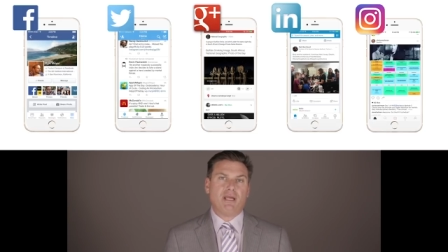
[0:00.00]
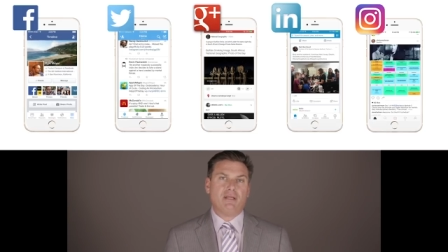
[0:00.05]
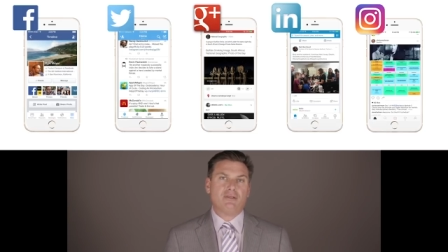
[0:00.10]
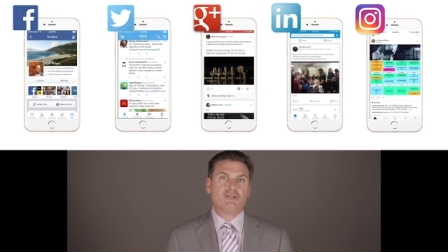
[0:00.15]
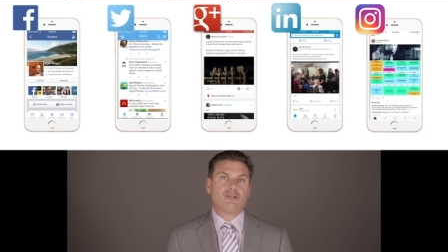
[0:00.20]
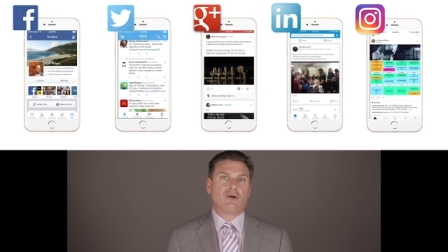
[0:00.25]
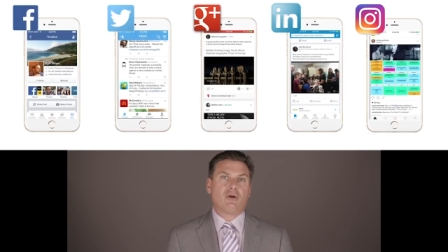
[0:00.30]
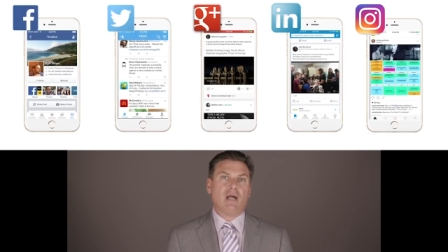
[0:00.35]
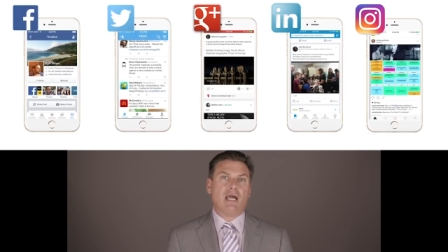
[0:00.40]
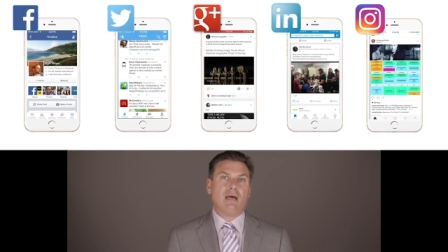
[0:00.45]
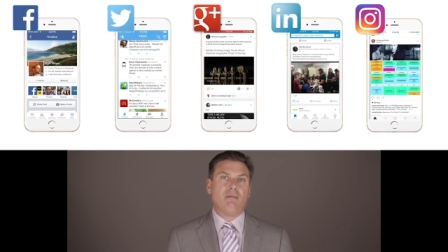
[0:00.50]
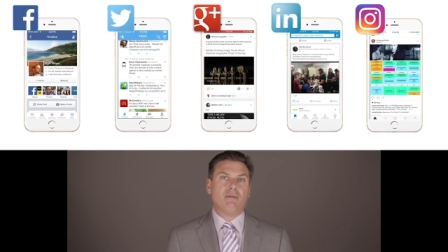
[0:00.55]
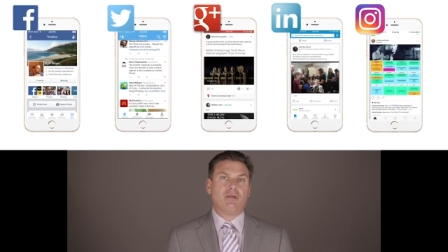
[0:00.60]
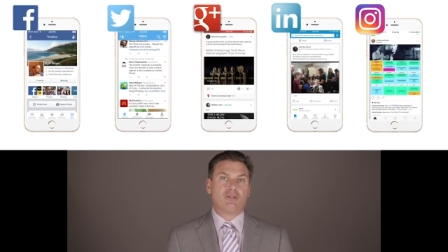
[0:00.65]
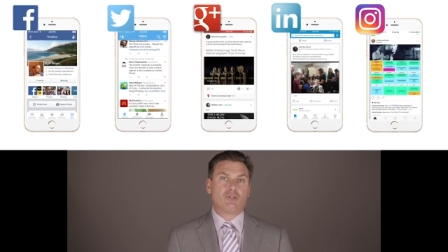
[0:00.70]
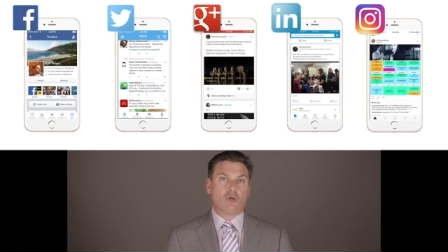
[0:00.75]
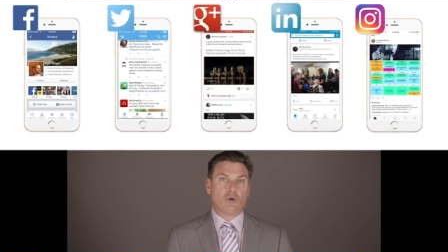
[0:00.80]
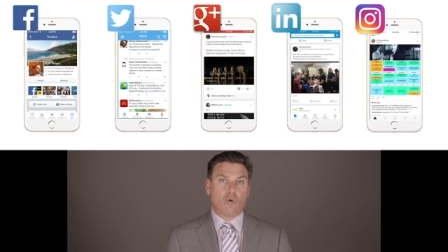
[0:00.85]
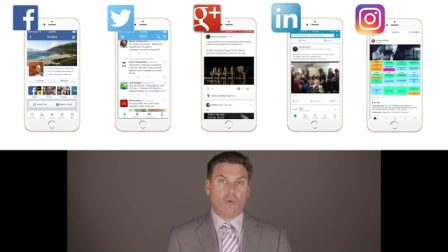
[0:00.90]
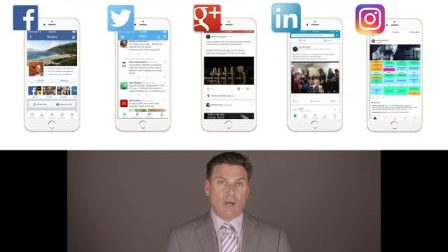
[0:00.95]
Instagram
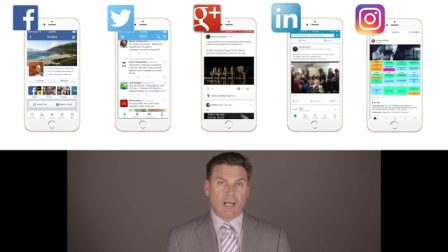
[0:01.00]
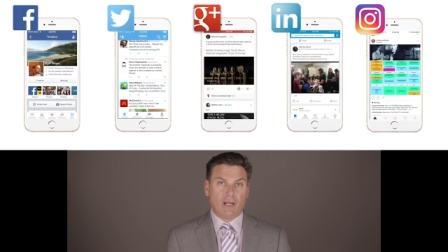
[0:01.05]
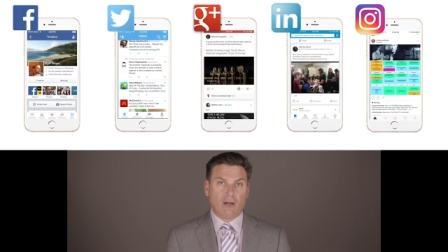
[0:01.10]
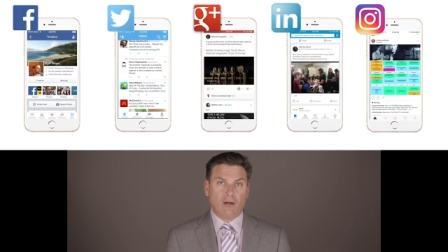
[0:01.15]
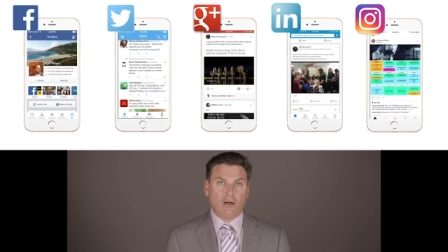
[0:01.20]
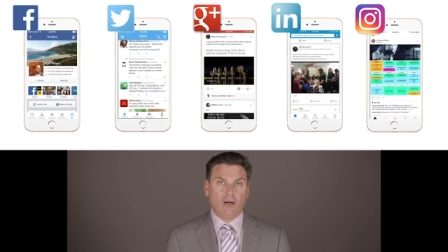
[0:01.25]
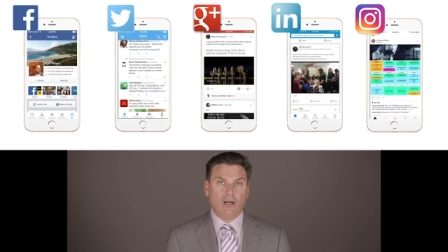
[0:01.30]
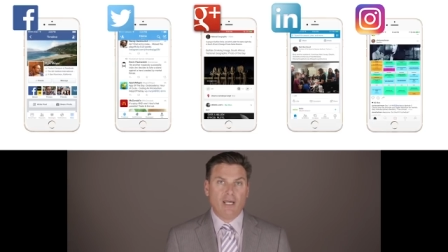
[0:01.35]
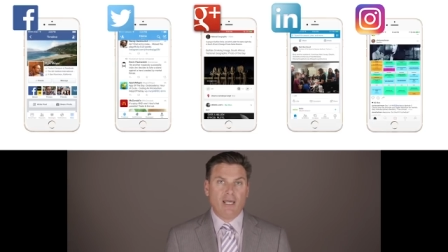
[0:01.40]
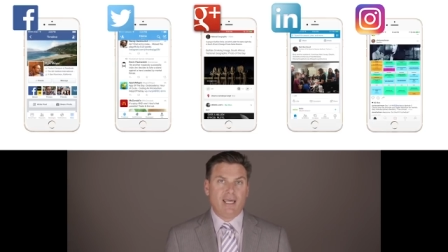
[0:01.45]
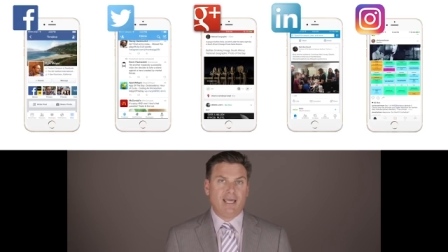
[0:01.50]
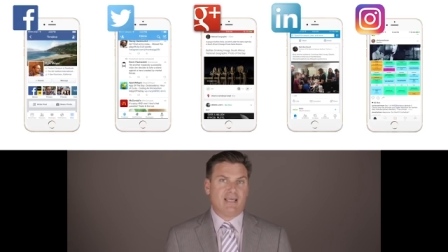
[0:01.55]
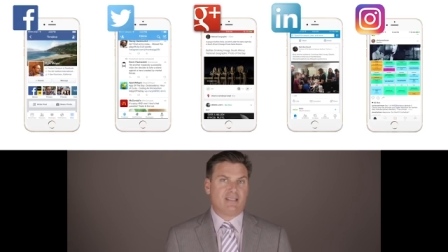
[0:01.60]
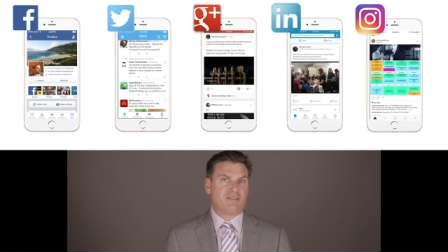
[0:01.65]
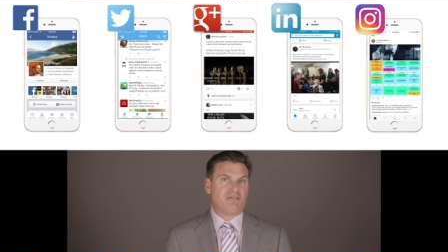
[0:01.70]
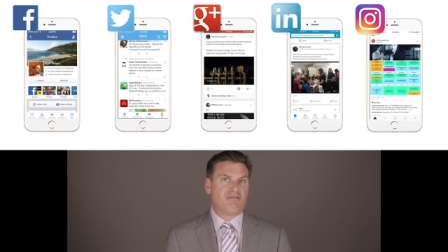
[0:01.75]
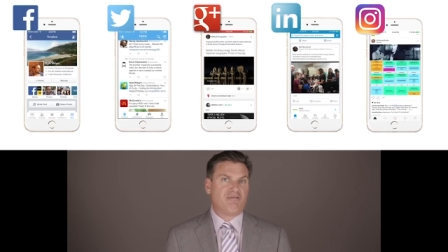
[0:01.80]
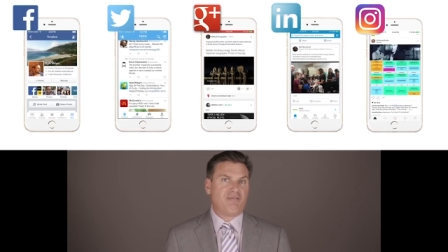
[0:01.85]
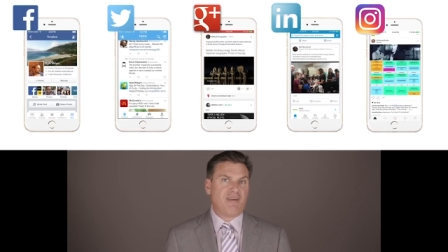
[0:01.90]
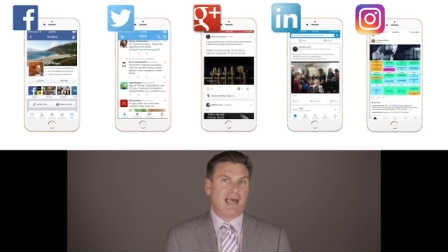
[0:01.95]
is quicker,
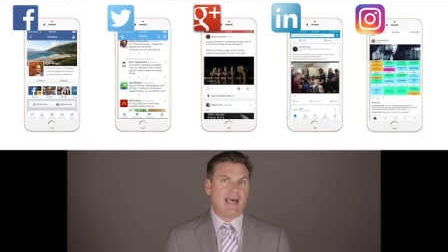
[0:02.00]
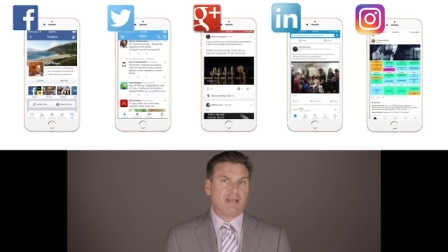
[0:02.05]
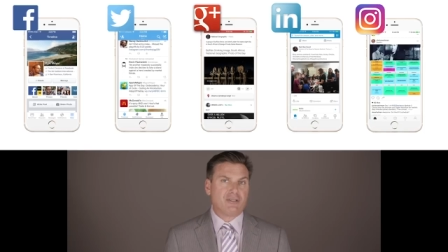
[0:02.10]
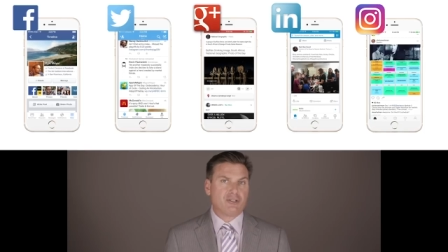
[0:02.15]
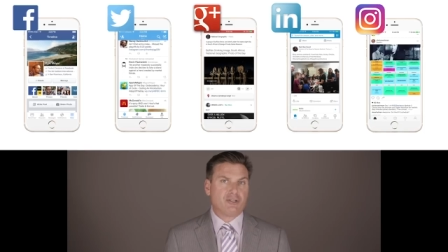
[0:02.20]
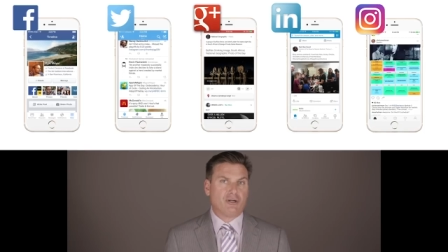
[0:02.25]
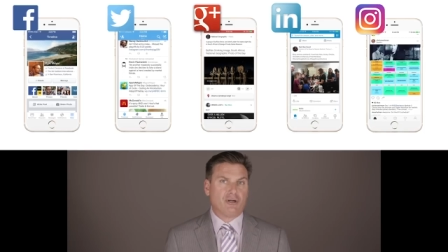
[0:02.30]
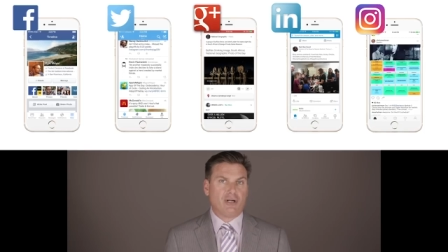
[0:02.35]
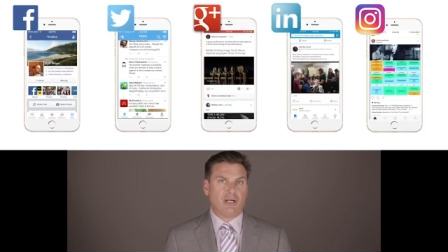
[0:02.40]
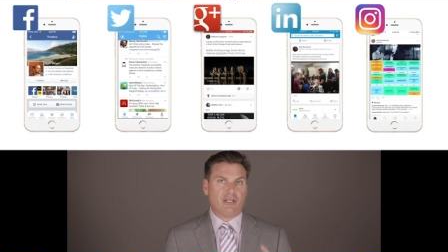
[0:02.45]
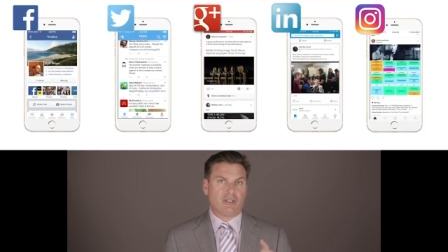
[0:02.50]
it's faster,